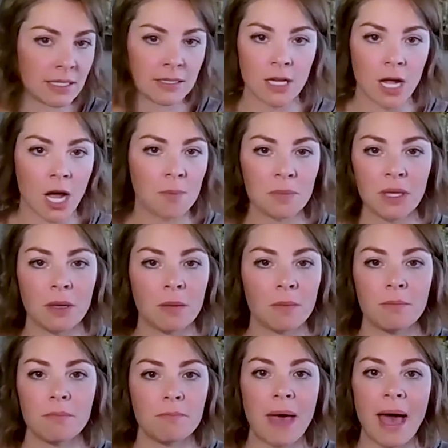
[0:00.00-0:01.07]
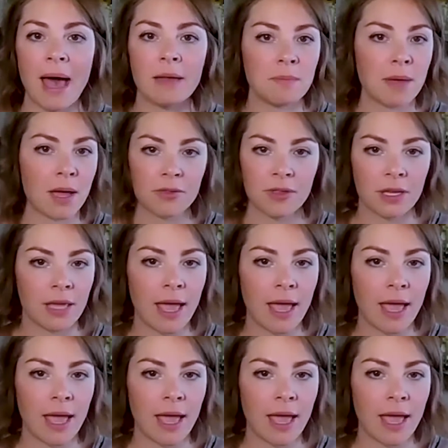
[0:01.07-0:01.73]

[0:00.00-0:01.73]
not me bad mouthing